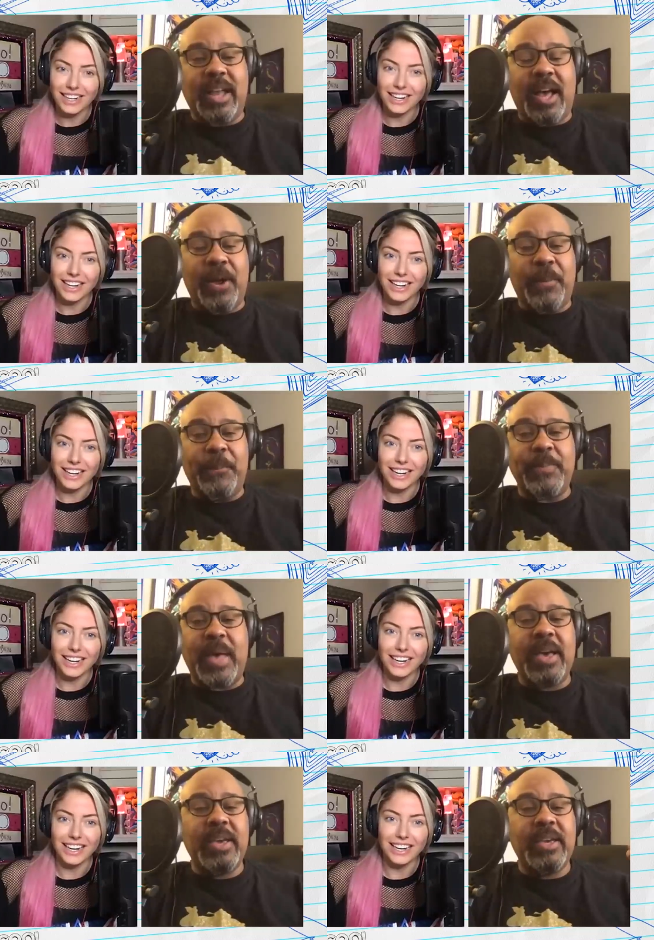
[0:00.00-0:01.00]
Speaker 1: um, I
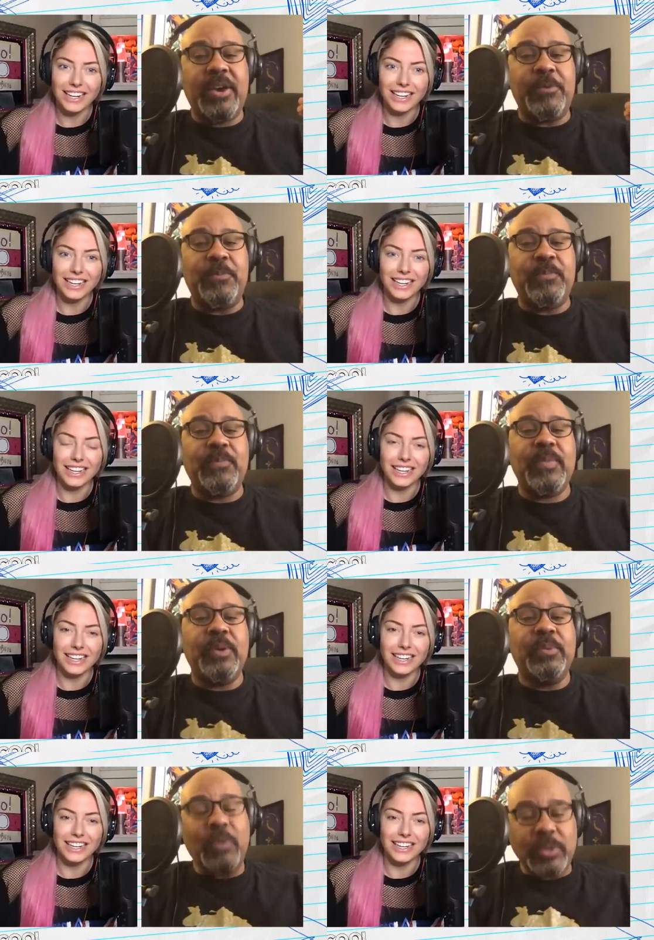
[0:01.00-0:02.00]
am
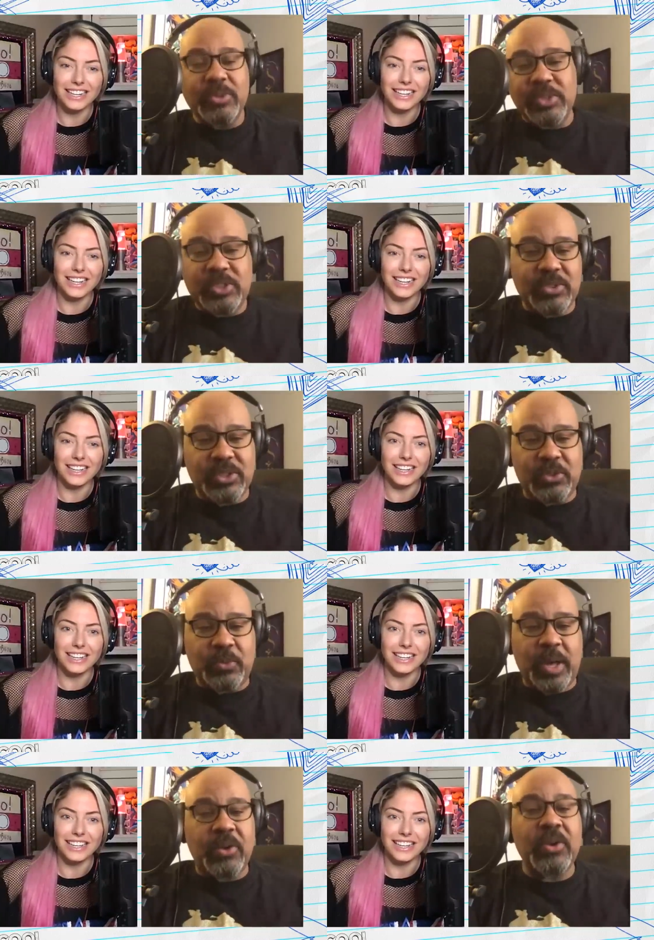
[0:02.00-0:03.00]
We've only known each other a little
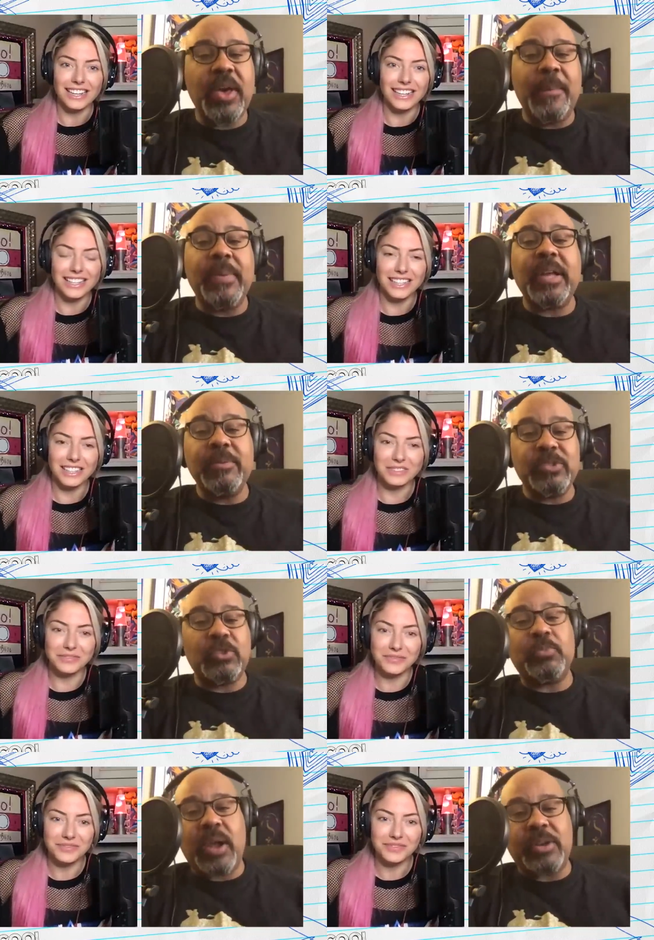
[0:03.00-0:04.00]
while, but I am so
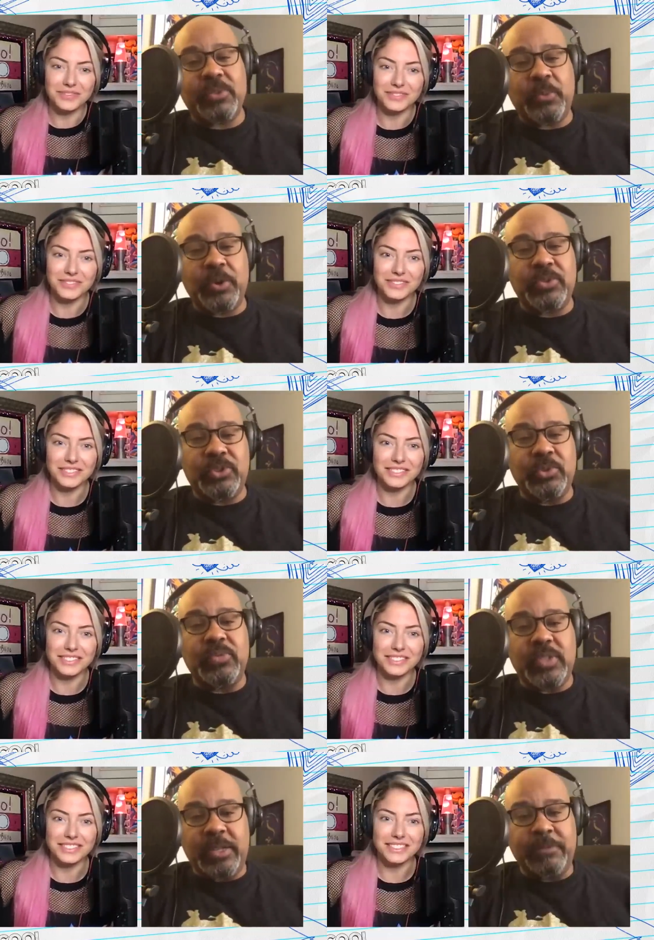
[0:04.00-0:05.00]
proud of the work that you have
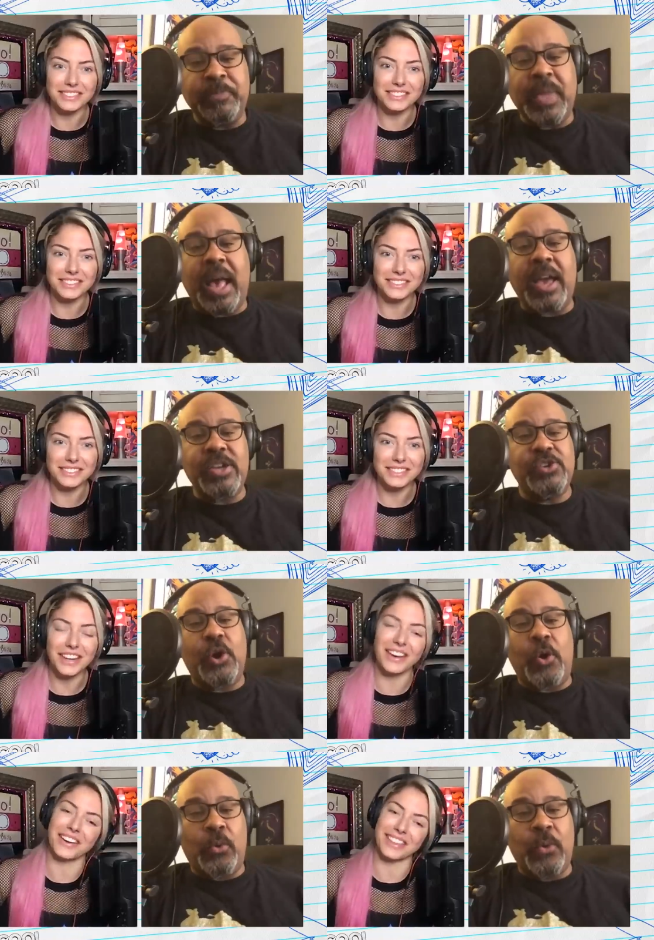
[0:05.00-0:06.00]
done. I
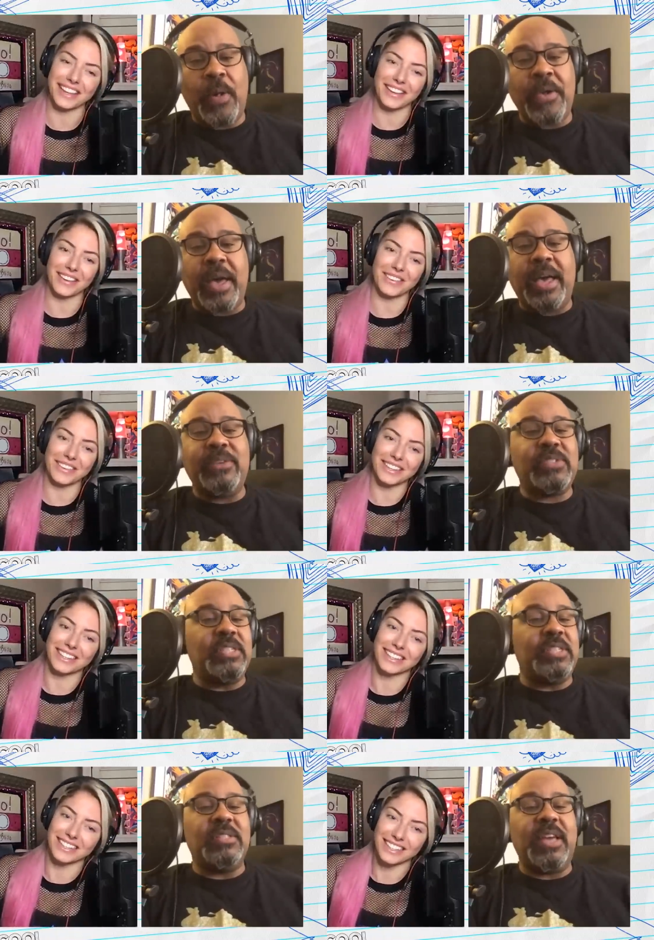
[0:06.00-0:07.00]
know I have
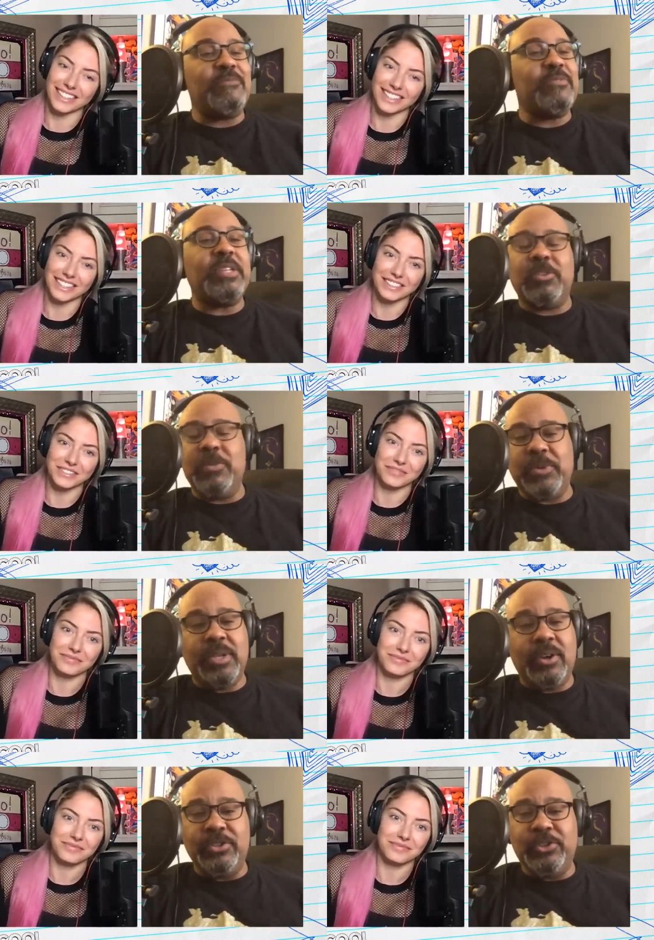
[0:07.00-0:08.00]
seen every documentary
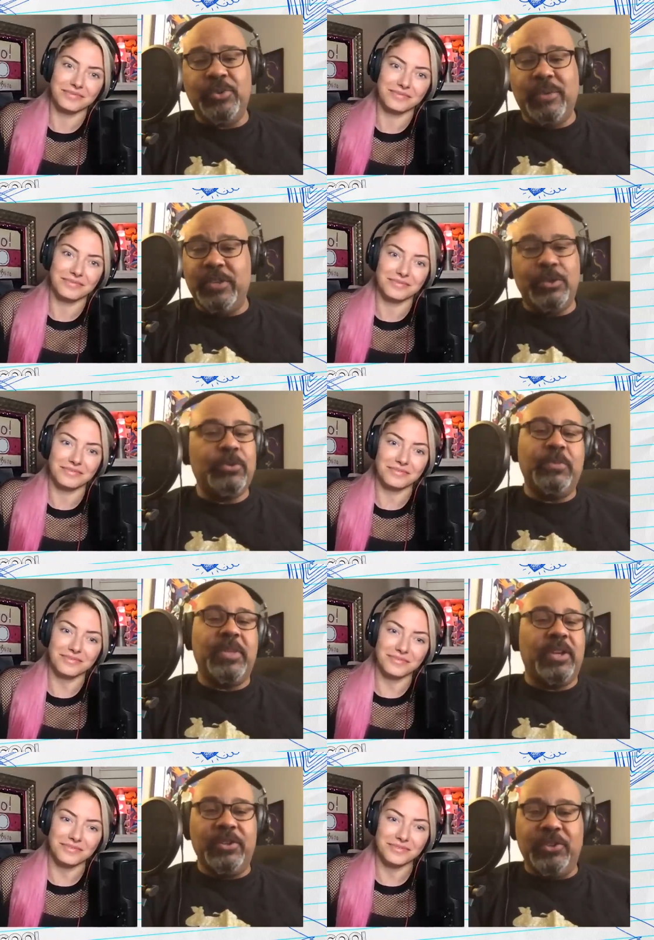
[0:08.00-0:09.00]
on you, every YouTube
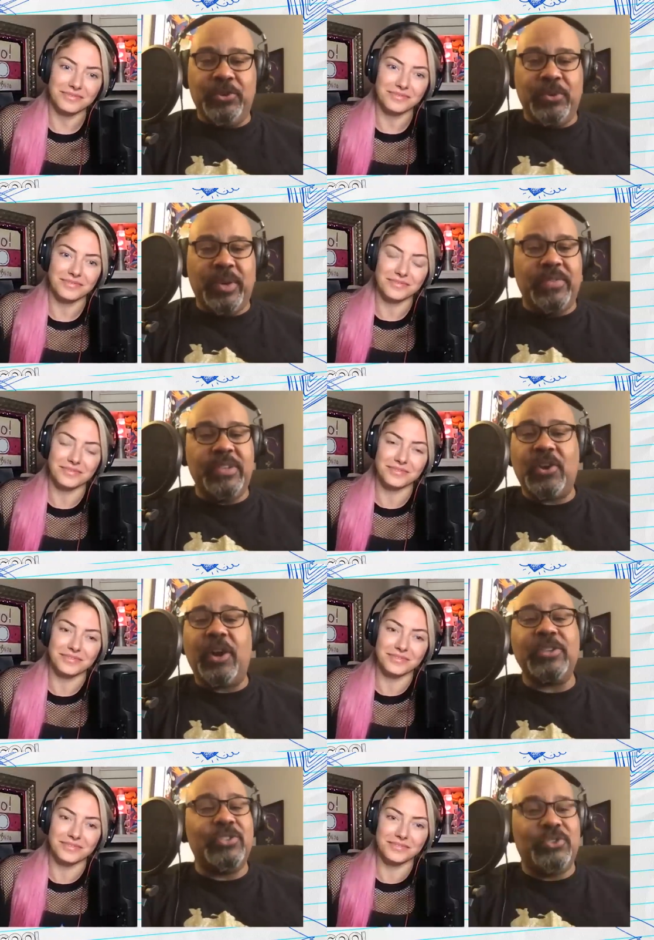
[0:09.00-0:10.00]
thing on you, and then talk
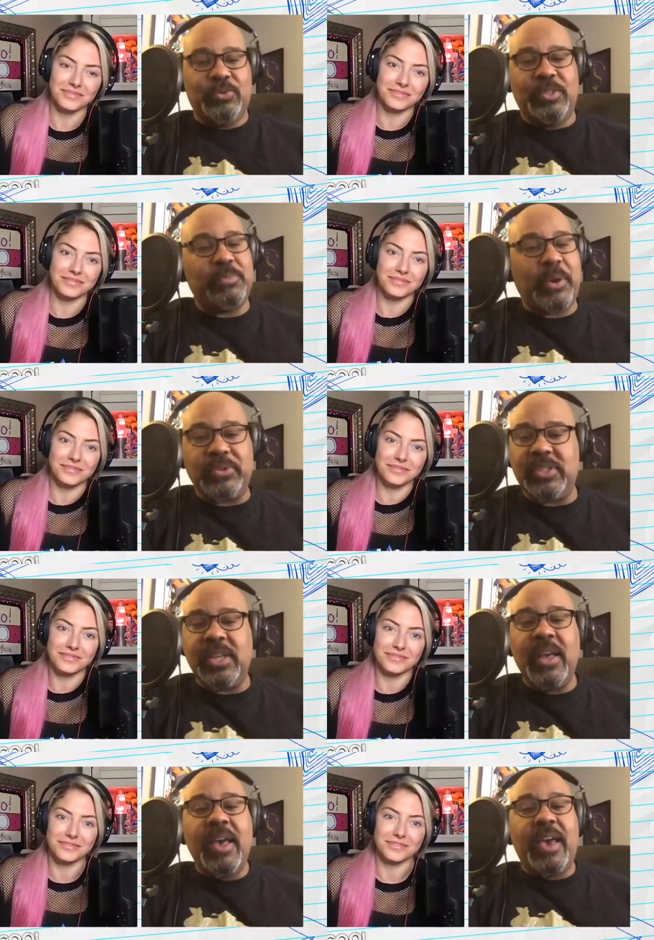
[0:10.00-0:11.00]
to you in person.
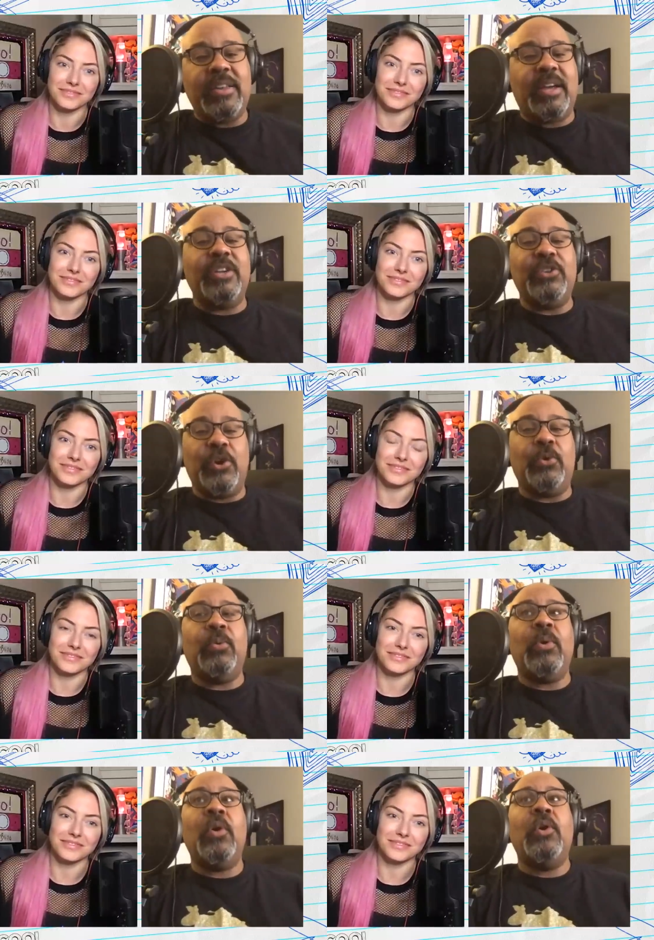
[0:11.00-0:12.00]
And I know
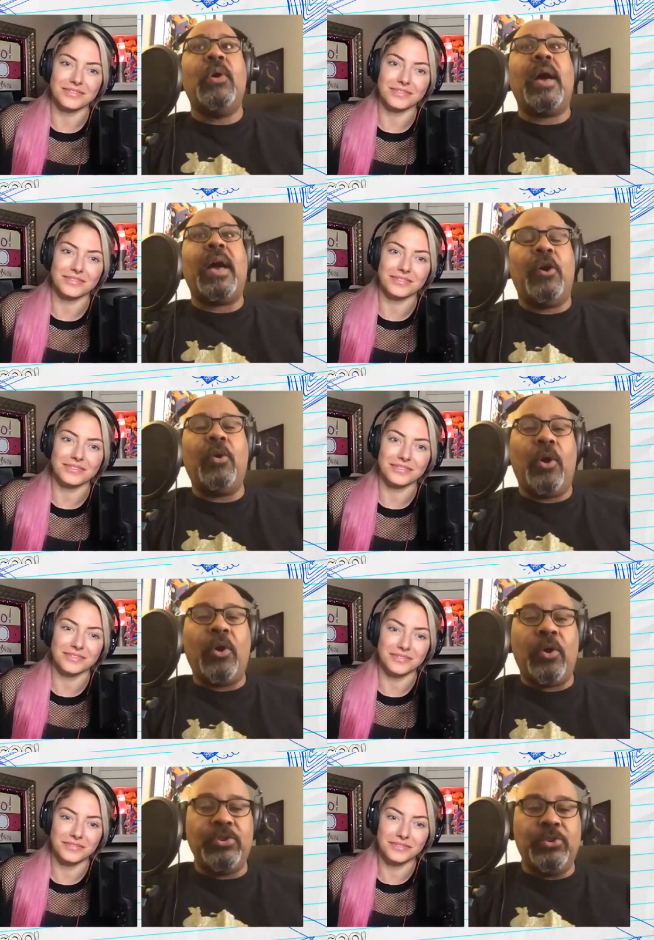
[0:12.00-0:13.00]
how
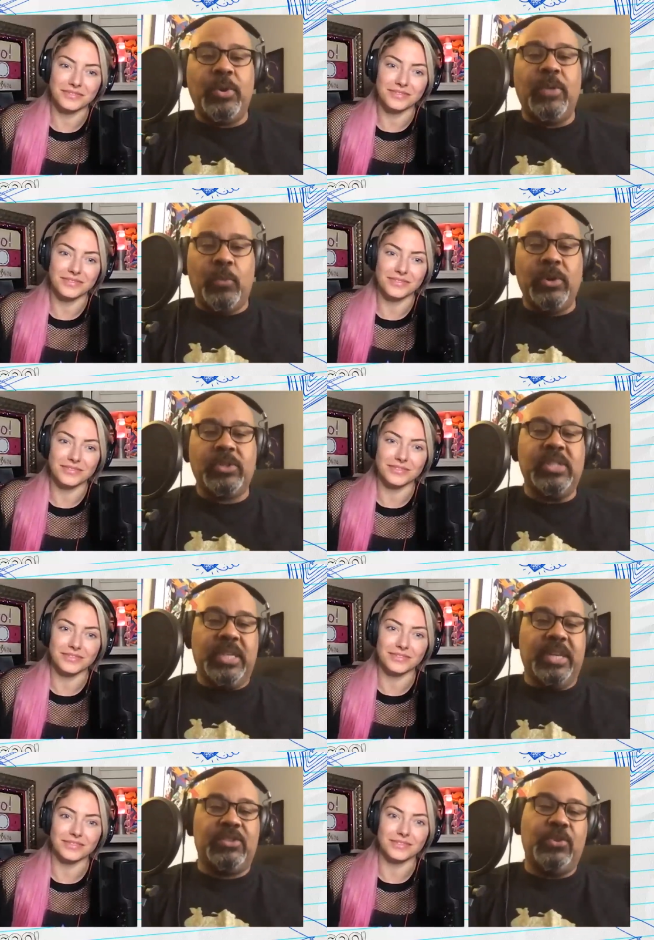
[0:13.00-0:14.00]
hard you have worked to get
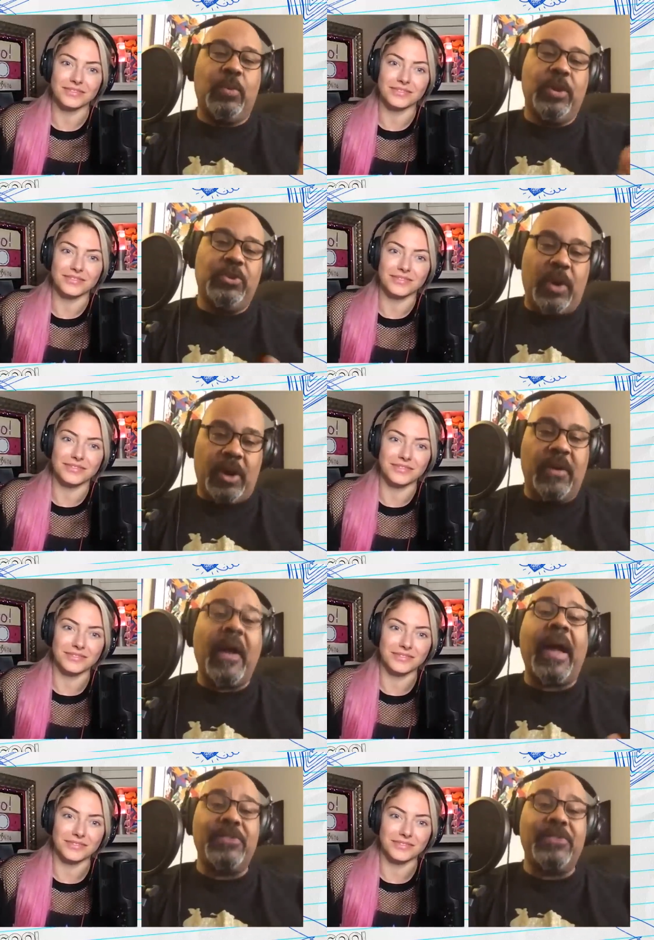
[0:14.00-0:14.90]
to where you are. I